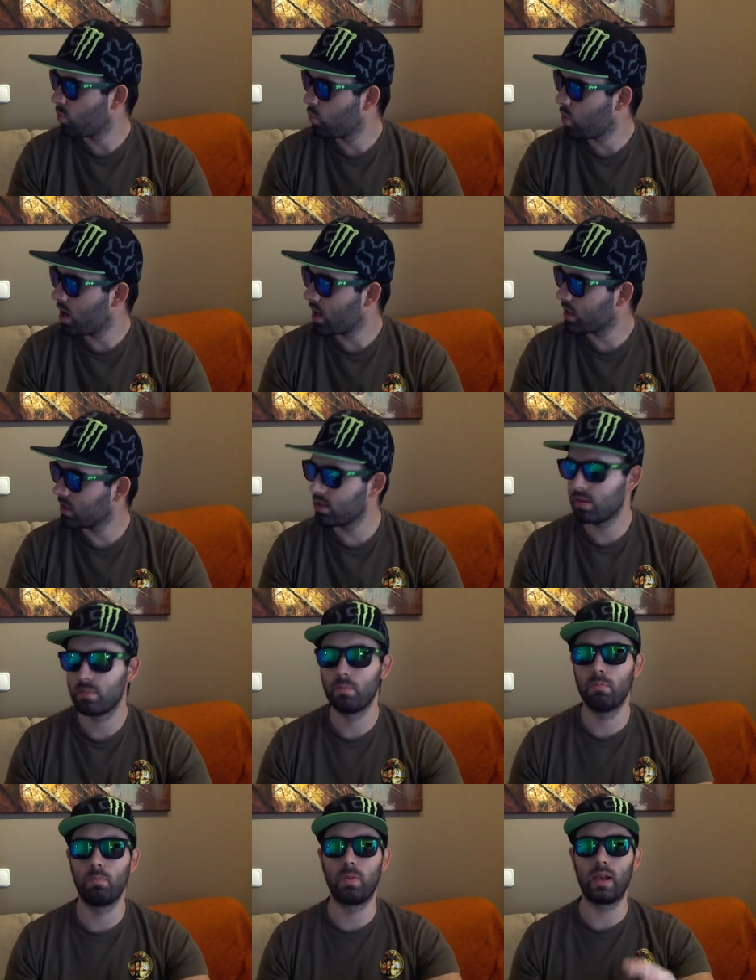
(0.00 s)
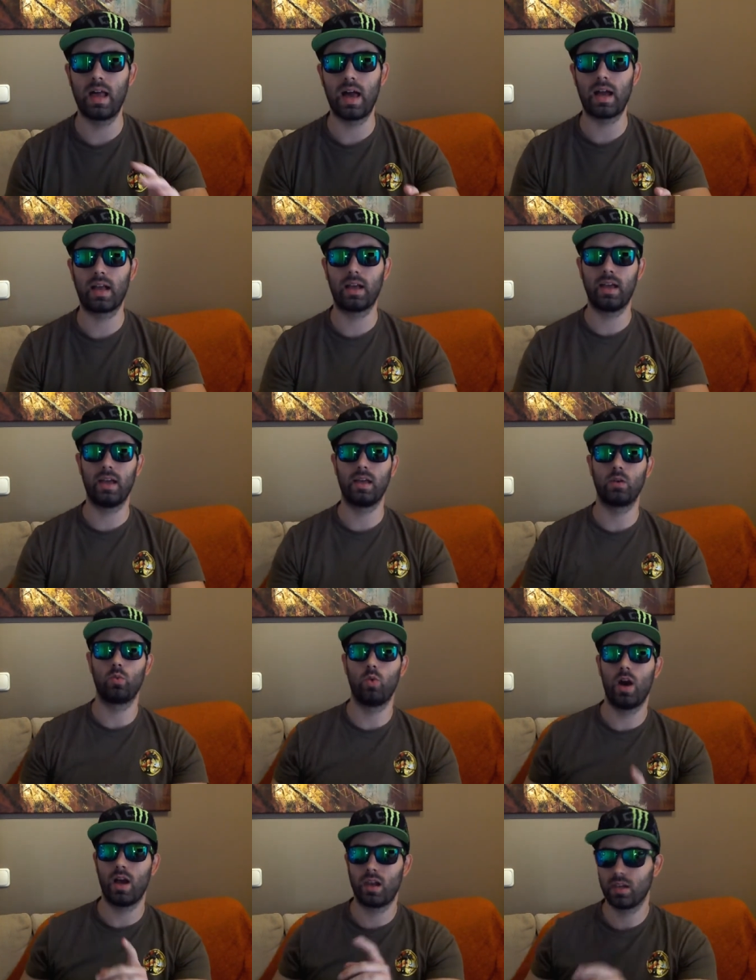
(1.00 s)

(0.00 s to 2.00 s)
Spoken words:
1 black and white.